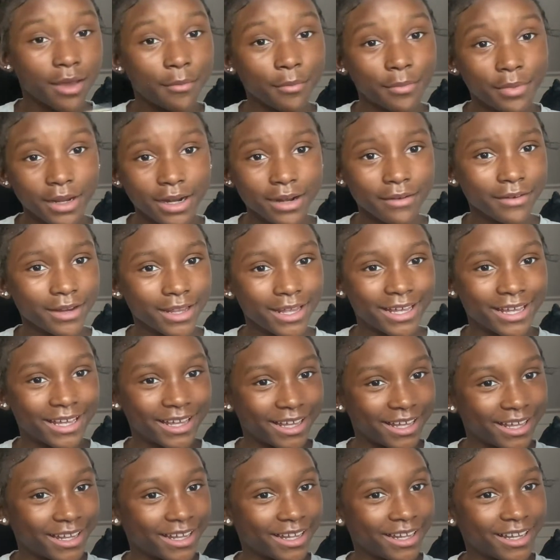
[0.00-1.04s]

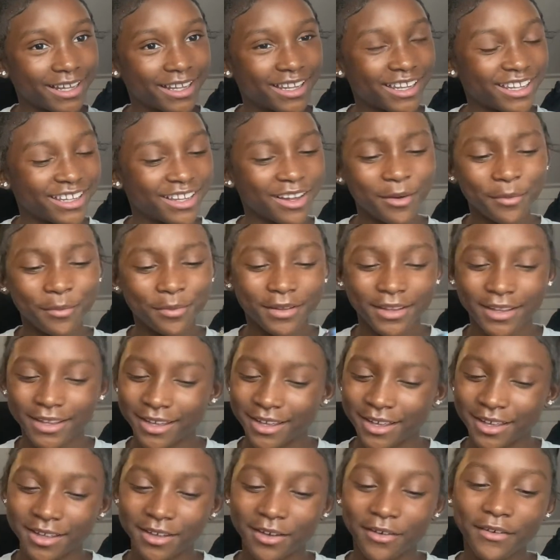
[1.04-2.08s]
Period. Don't
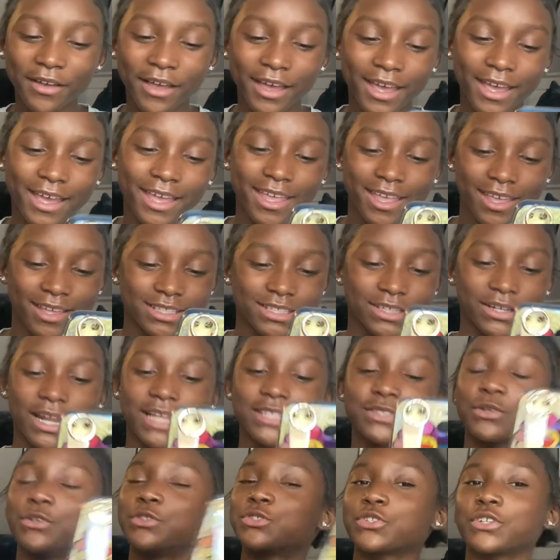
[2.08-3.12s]
play. Okay. So
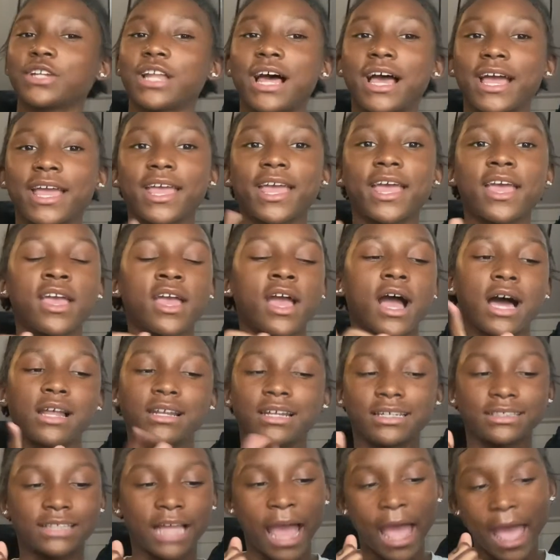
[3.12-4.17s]
that's Ultralight. I
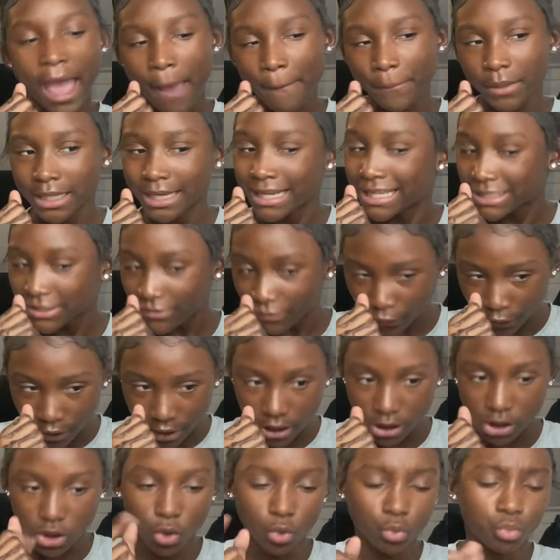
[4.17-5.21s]
like that app and it's
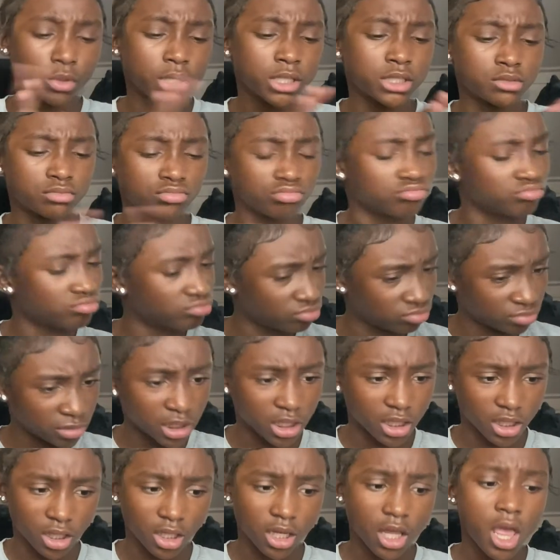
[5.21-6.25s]
free. So it's,
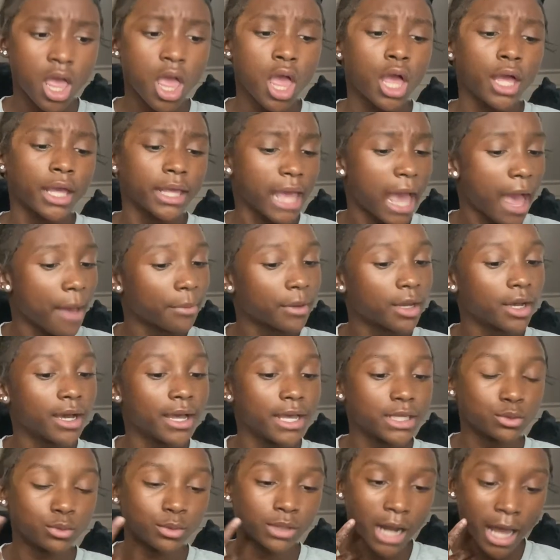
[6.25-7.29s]
yeah.
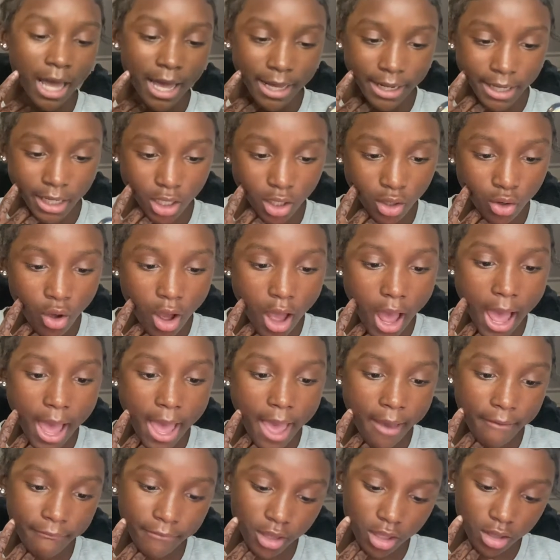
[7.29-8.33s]
CapCut is what I edit on. I
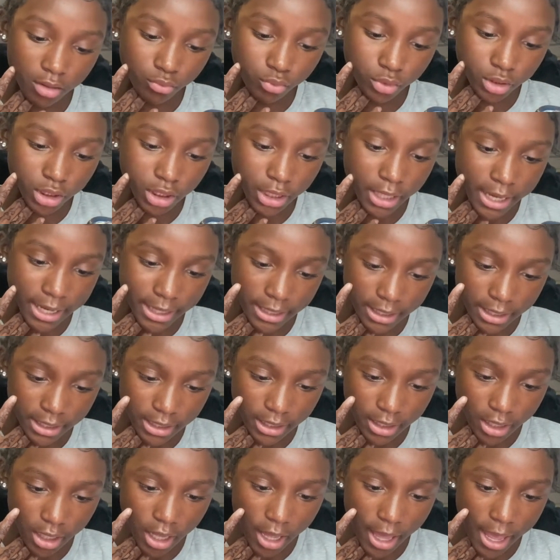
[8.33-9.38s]
haven't really
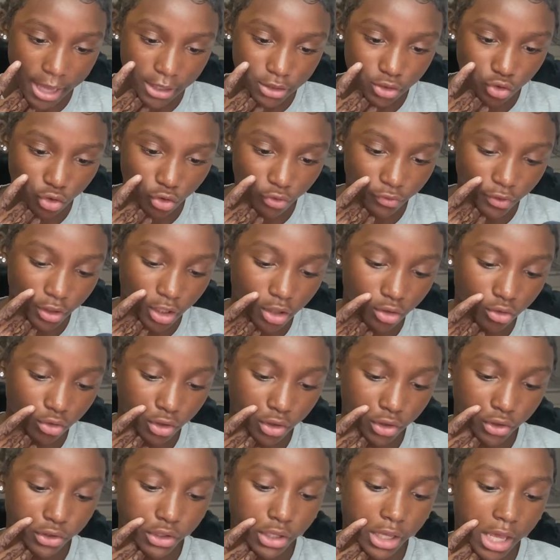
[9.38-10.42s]
edited an actual video on
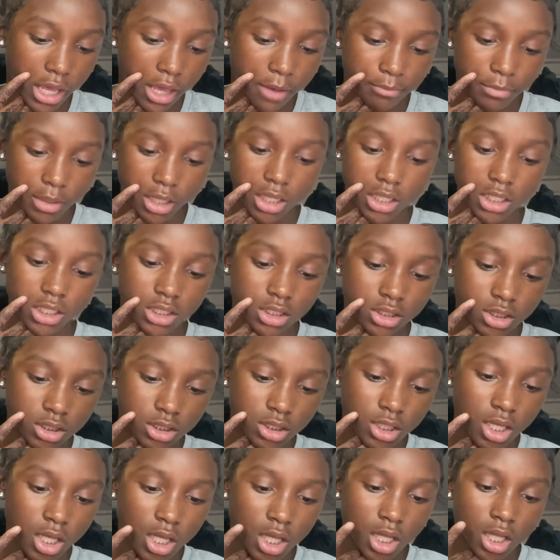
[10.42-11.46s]
her yet because,
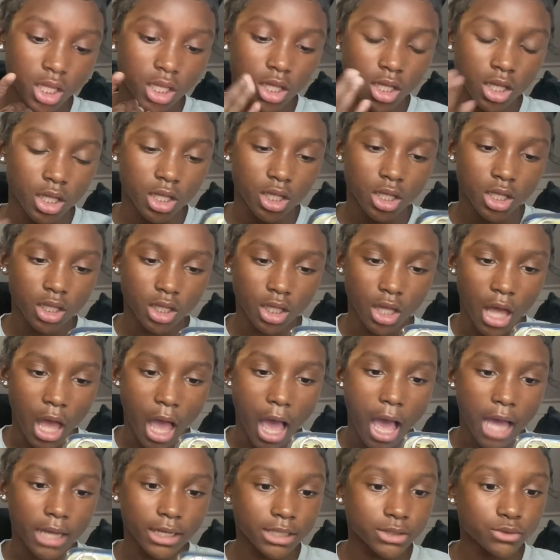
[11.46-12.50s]
yeah.
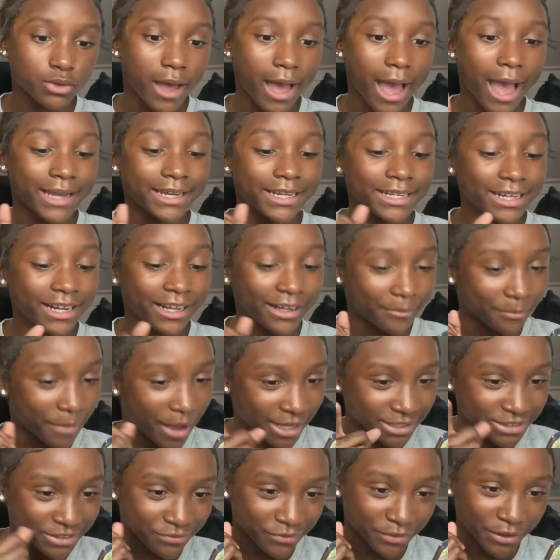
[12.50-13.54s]
That's why I did an
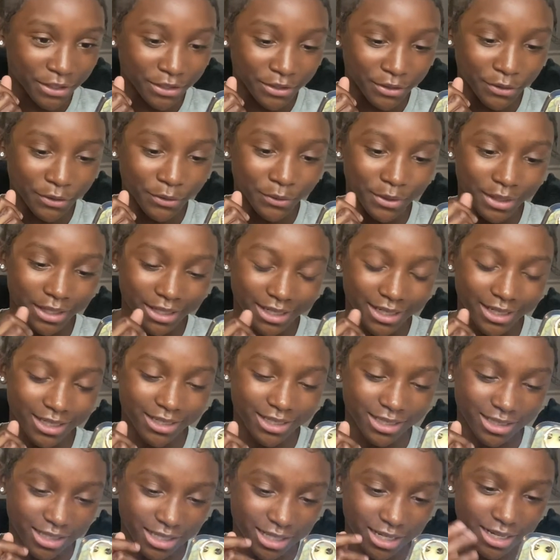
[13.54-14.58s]
unboxing video and then
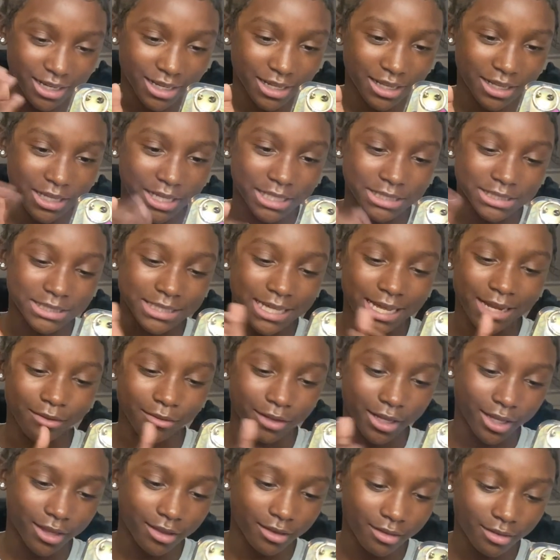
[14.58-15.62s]
deleted it because I don't
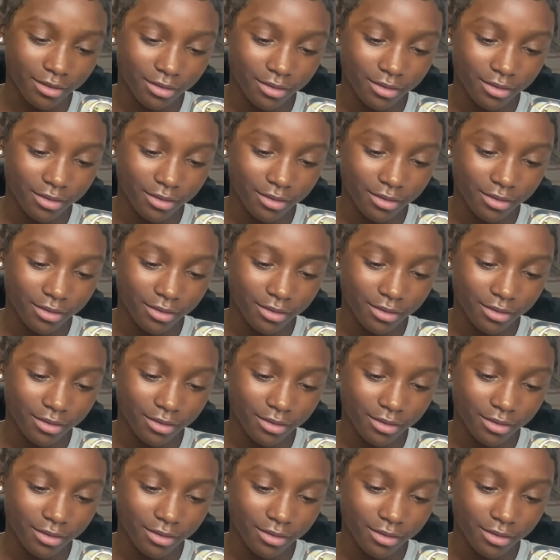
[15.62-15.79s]
know.